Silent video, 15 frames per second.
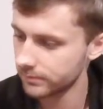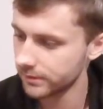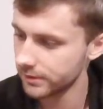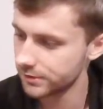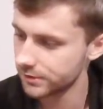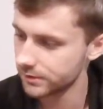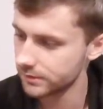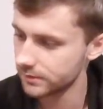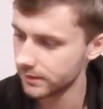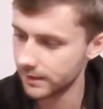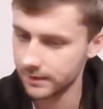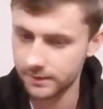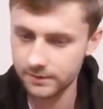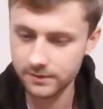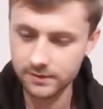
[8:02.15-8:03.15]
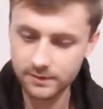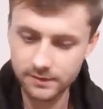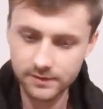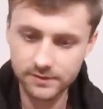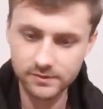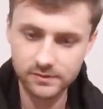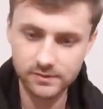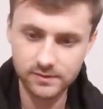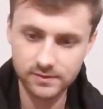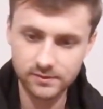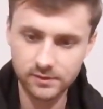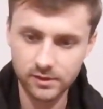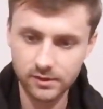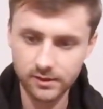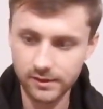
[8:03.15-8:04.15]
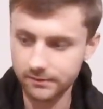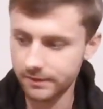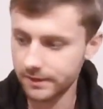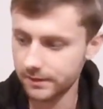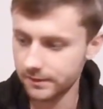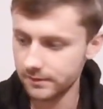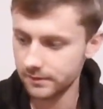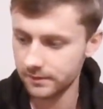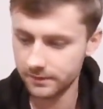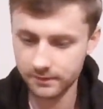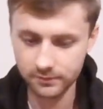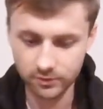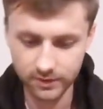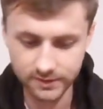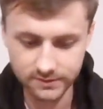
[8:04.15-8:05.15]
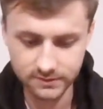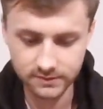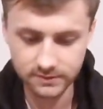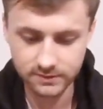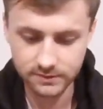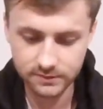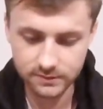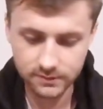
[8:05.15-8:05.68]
I'm pretty sure. Yeah, this is this card art right here. Crazy.